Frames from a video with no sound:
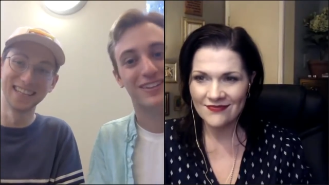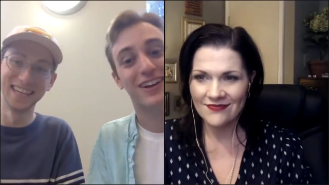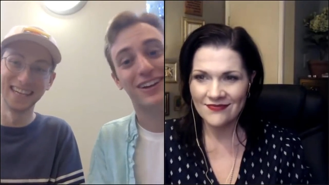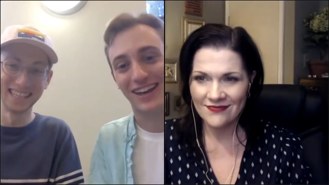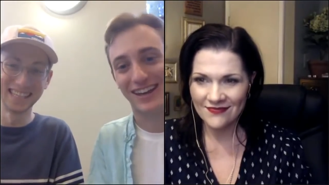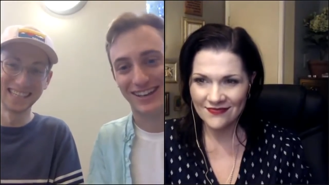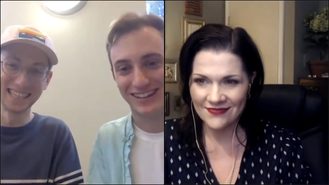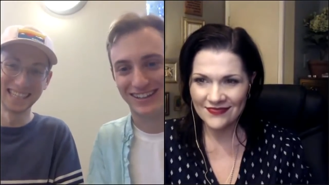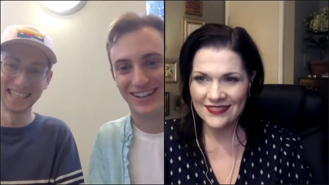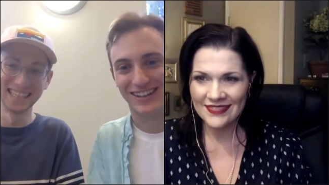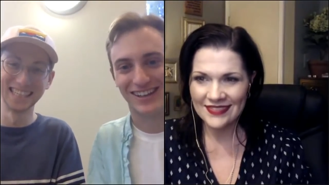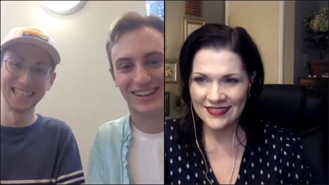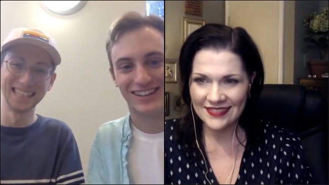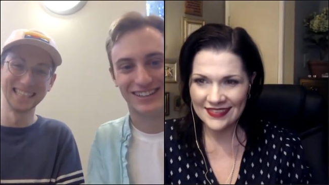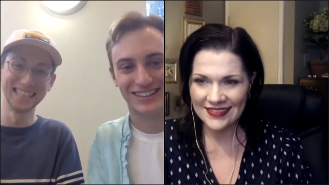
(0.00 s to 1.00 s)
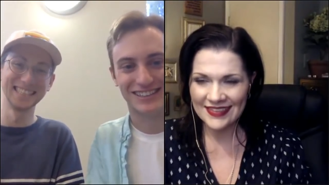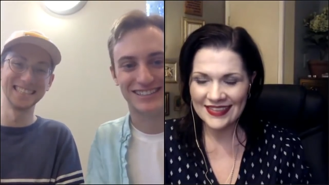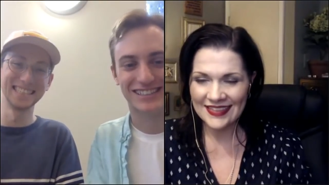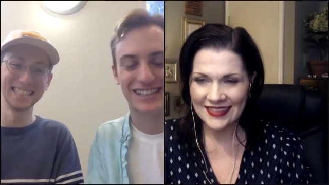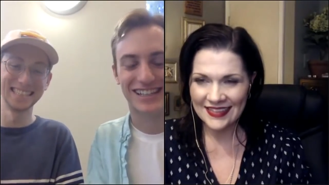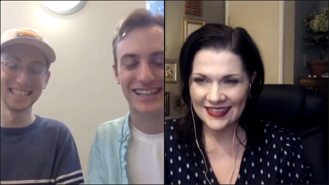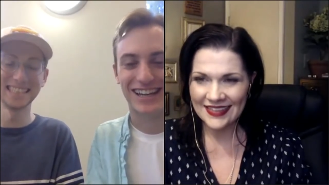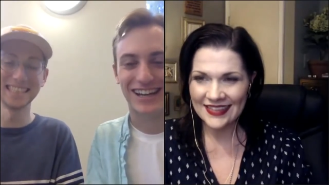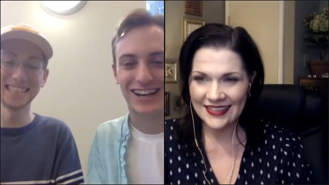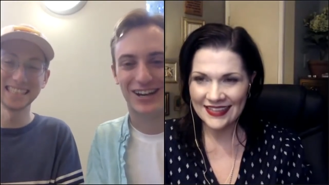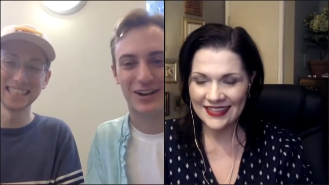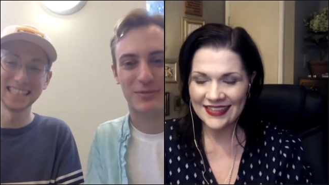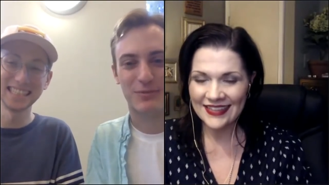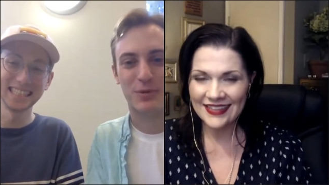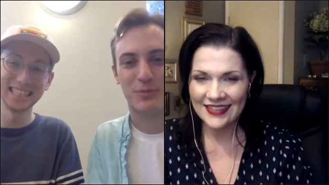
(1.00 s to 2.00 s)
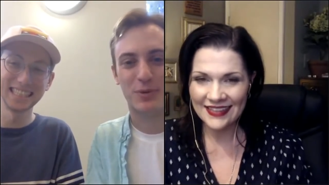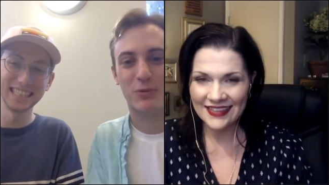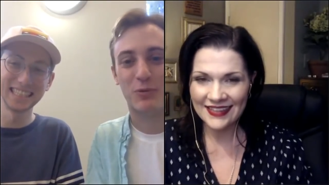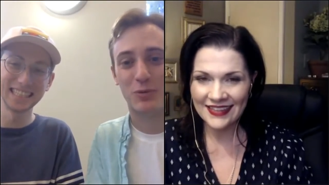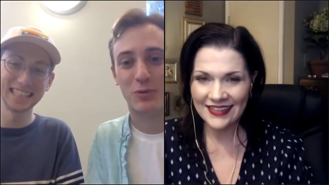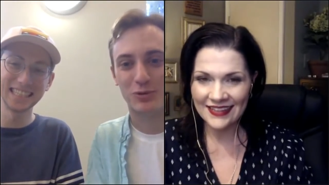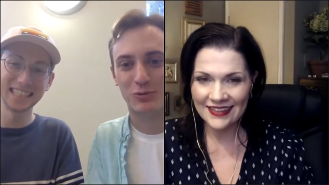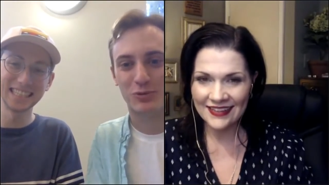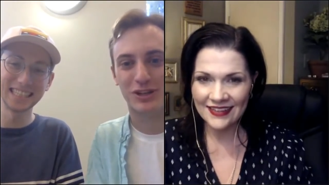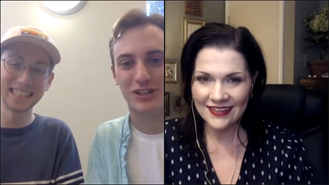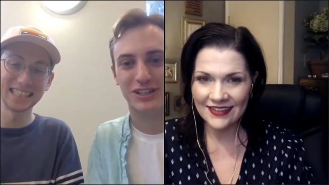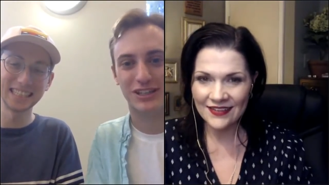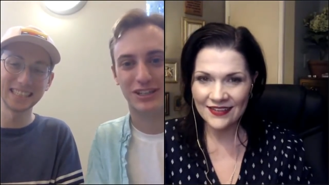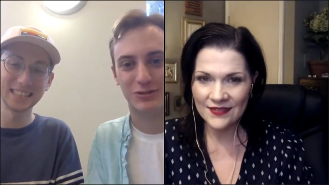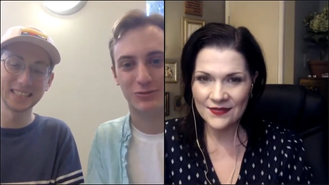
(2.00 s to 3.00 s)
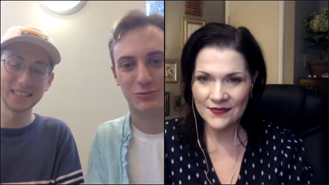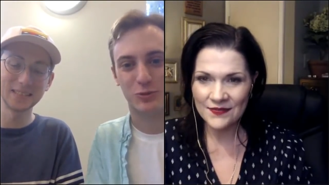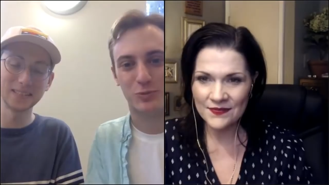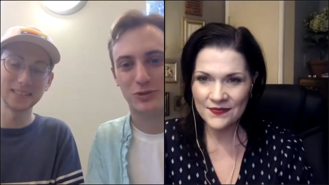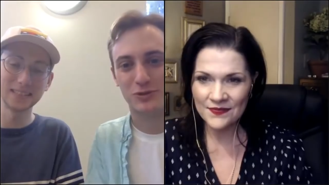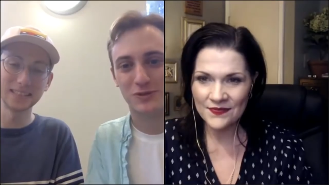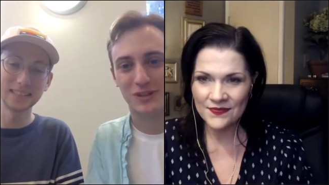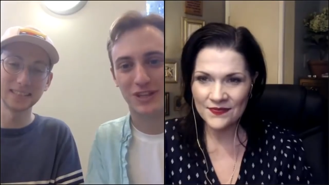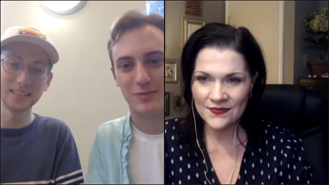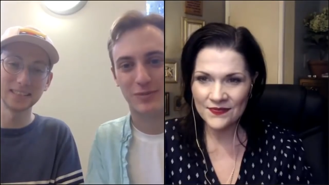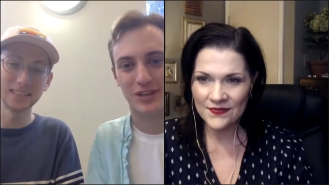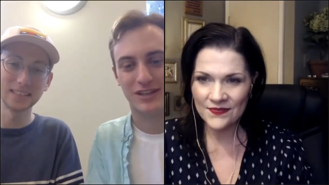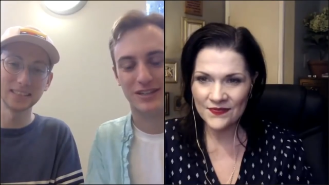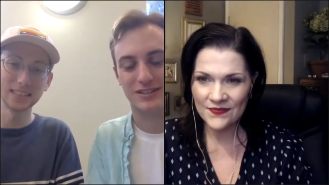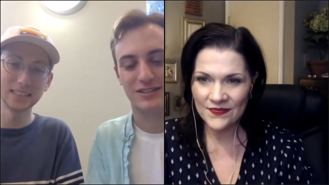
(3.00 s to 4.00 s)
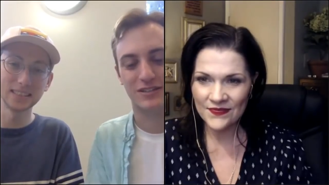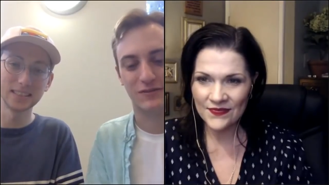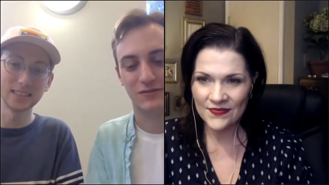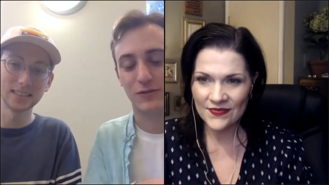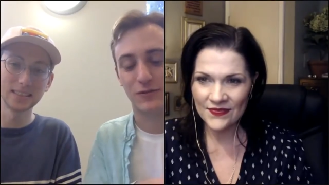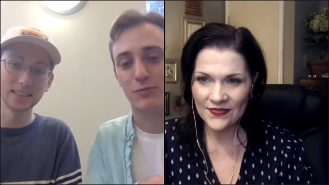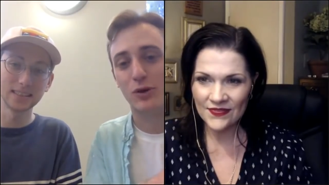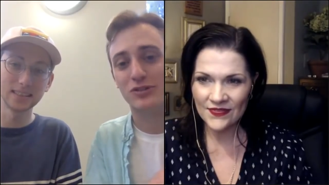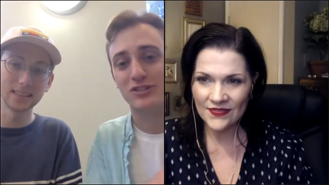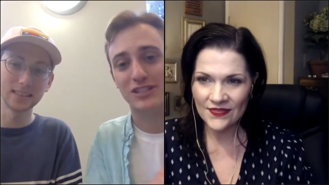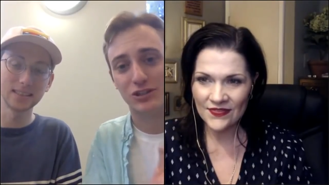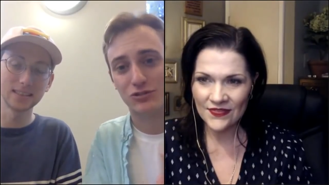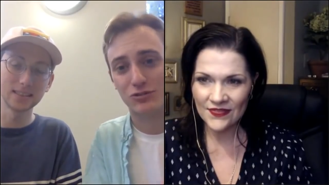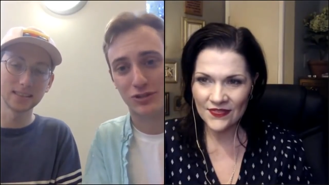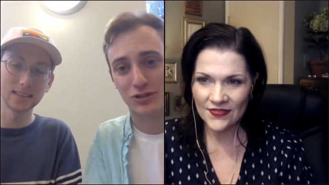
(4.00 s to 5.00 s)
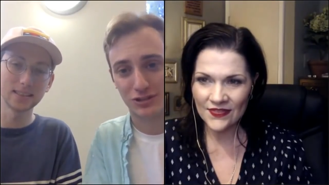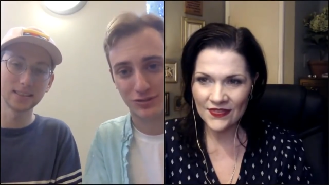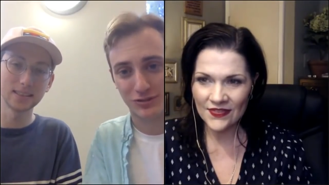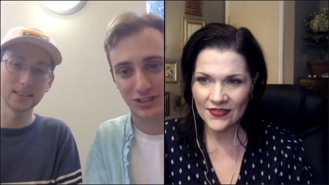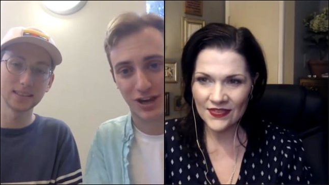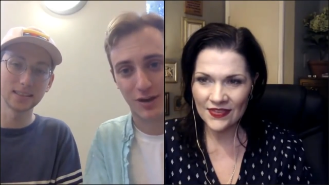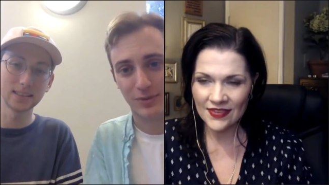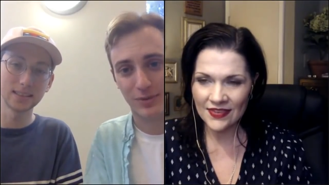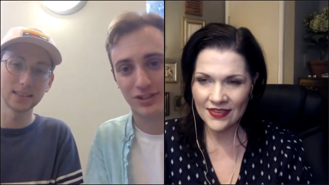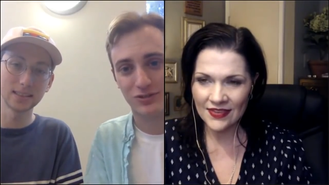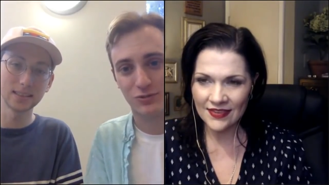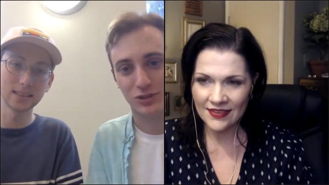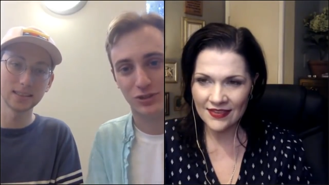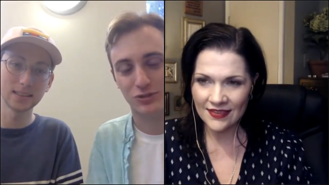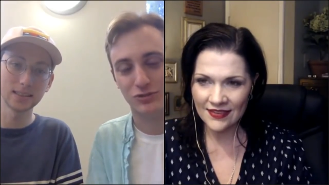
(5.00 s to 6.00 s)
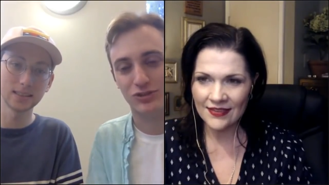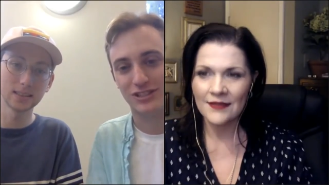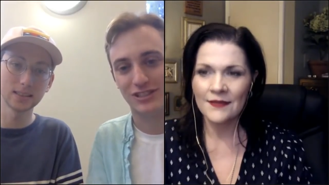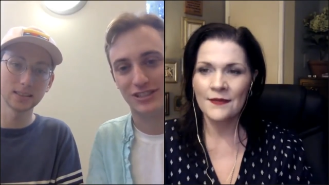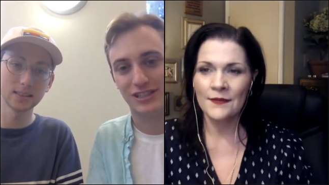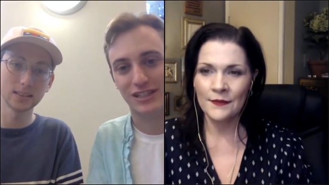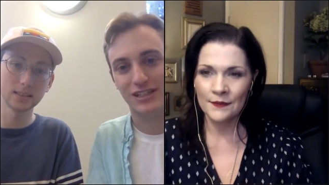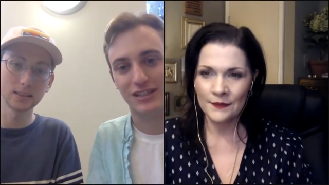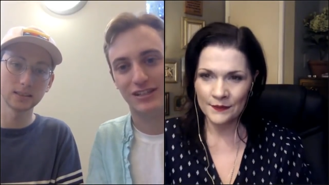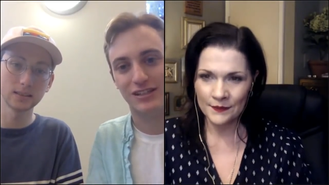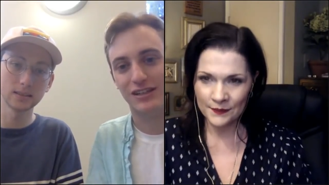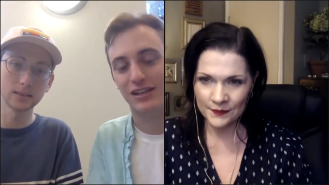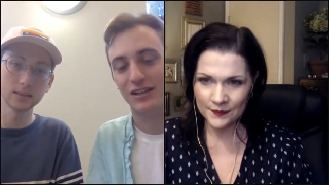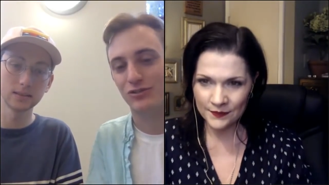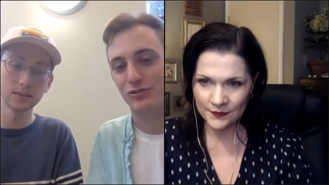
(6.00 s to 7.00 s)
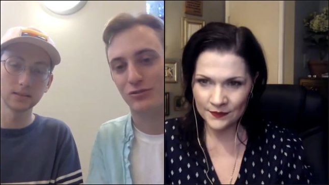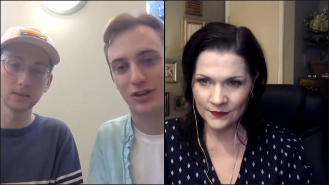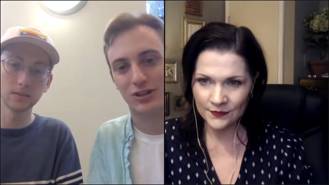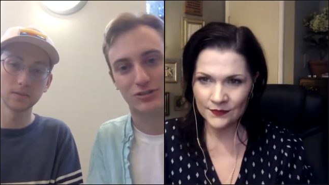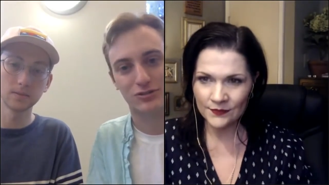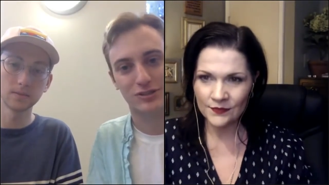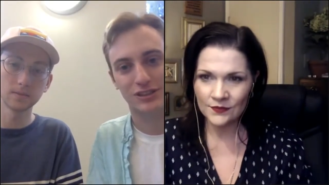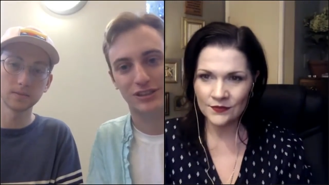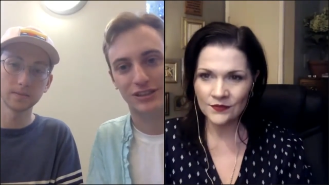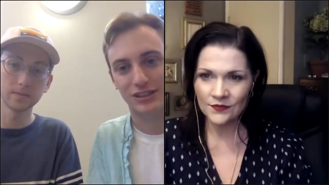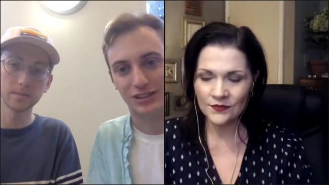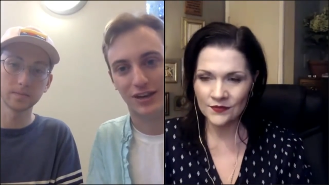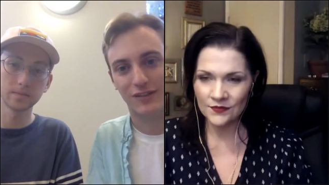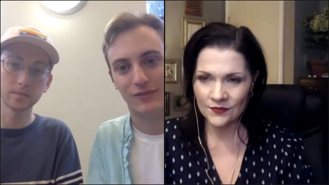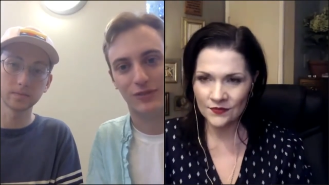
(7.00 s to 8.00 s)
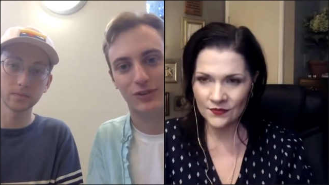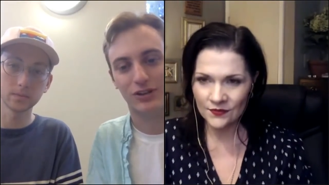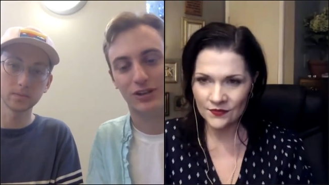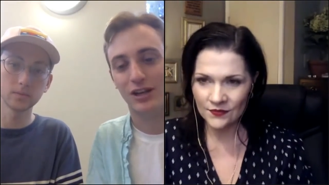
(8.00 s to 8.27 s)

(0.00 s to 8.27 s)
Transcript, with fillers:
Speaker 1: not yet. Not yet, at least. Uh, but, but, what we really will push with them is for most introductory topics where you just need an introductory level,